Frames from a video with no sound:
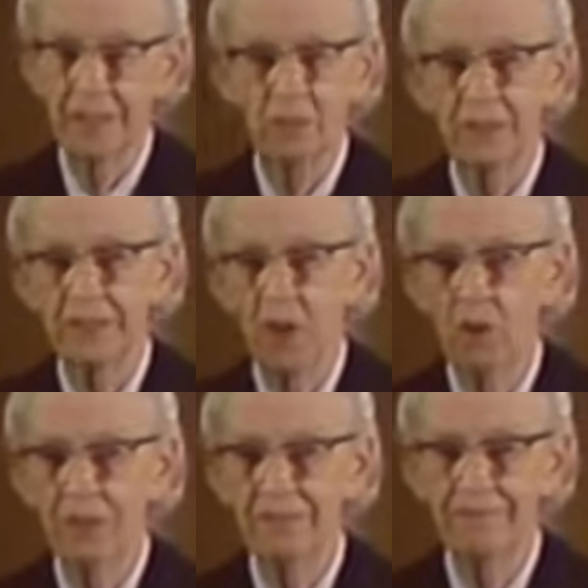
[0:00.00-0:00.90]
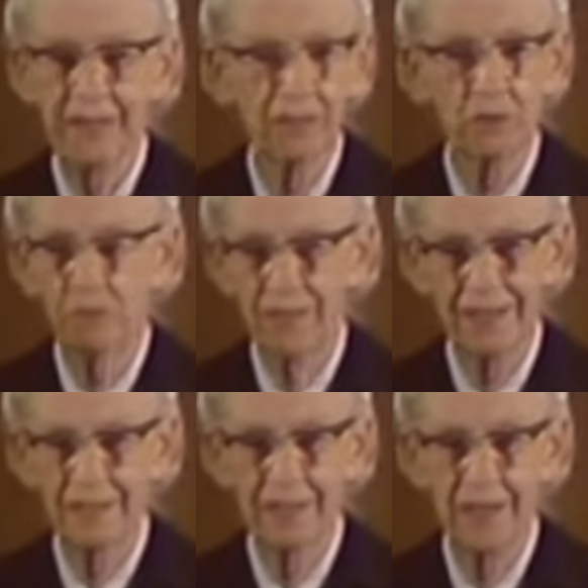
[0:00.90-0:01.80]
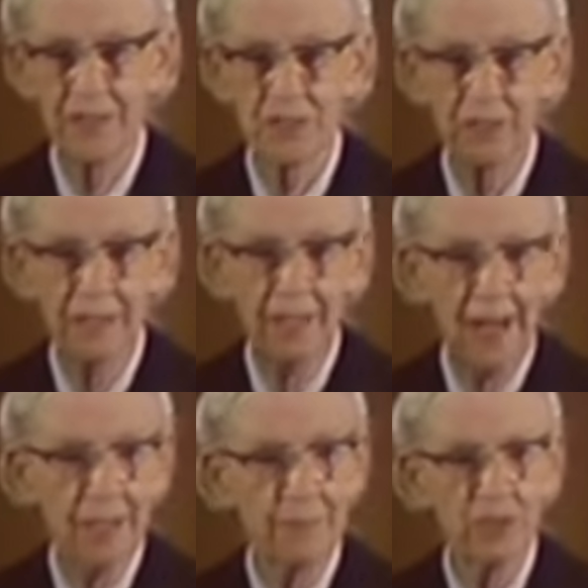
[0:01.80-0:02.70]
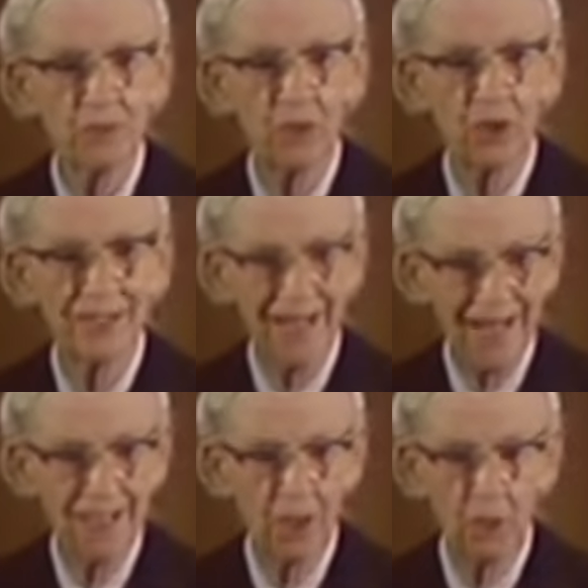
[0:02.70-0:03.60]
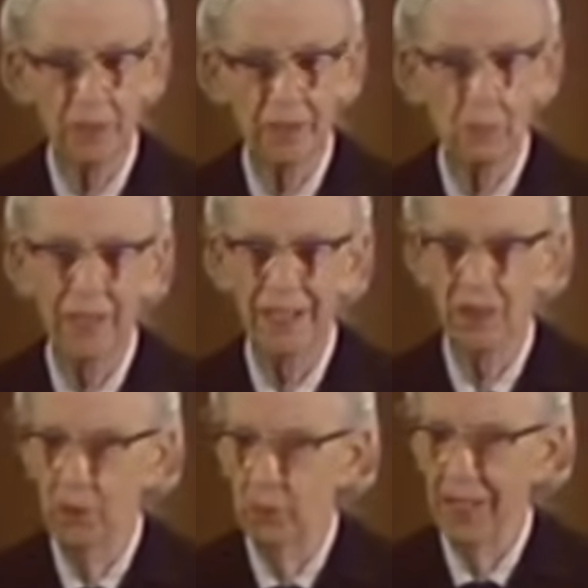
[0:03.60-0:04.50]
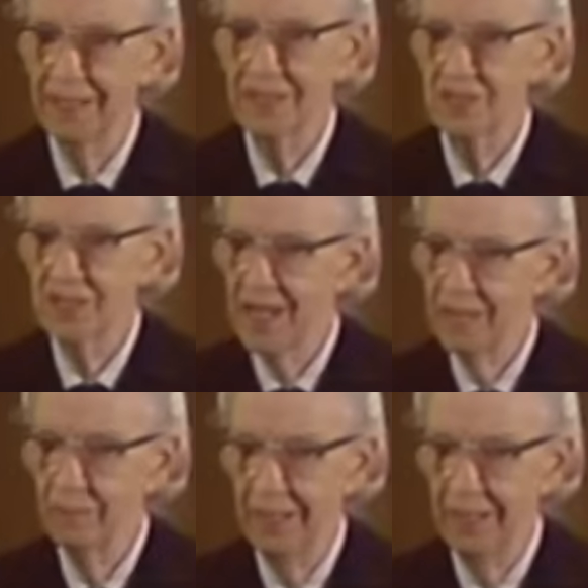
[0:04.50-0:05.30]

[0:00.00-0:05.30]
think we totally fail to recognize how much more they know than we knew at the same